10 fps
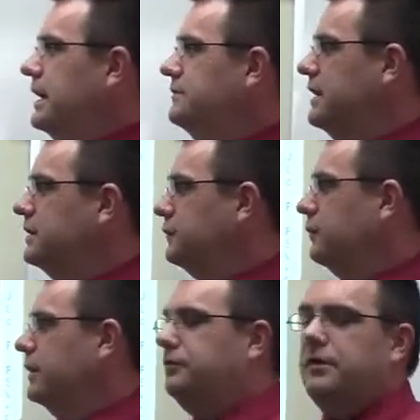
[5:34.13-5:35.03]
and these
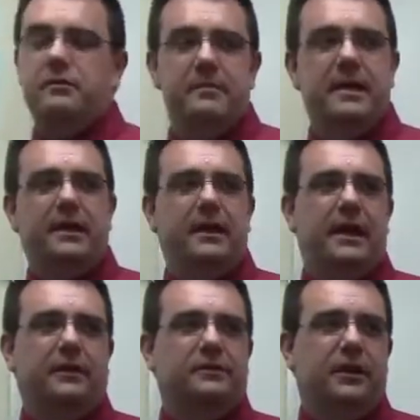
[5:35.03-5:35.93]
43 remain in
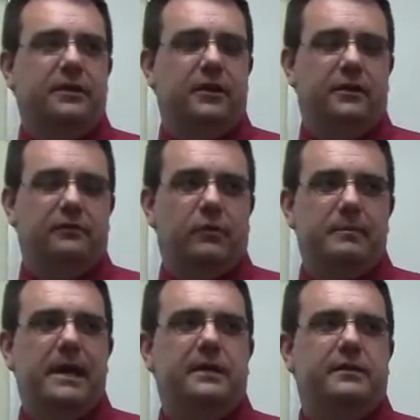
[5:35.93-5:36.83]
Alexander eh,
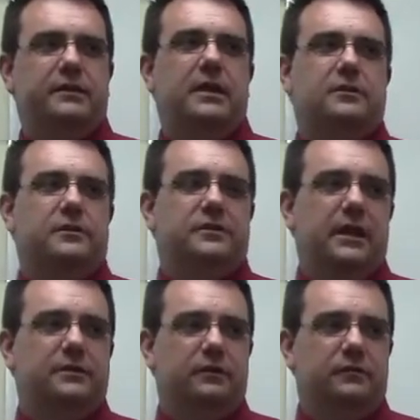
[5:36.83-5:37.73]
remain in the desert
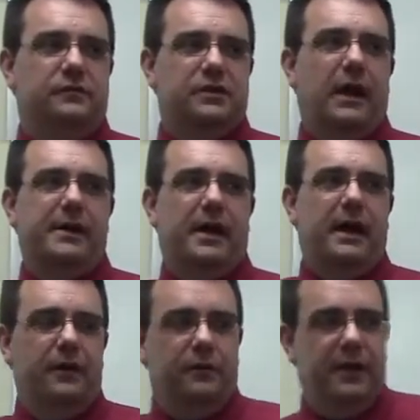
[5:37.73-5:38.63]
sands of
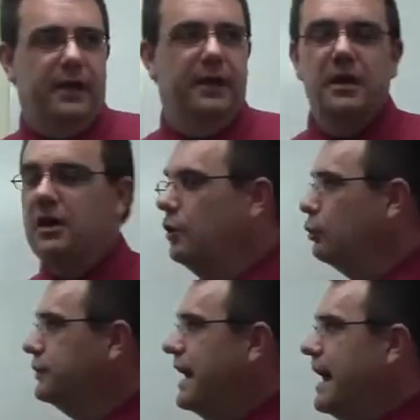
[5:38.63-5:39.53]
Sinai, okay,
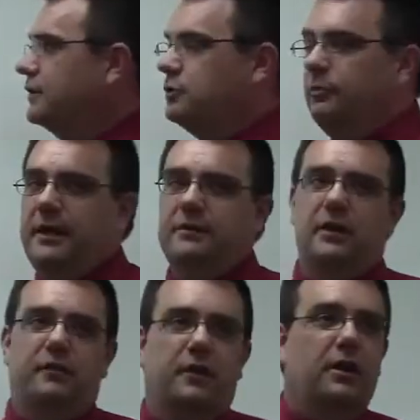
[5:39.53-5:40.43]
would that explain the different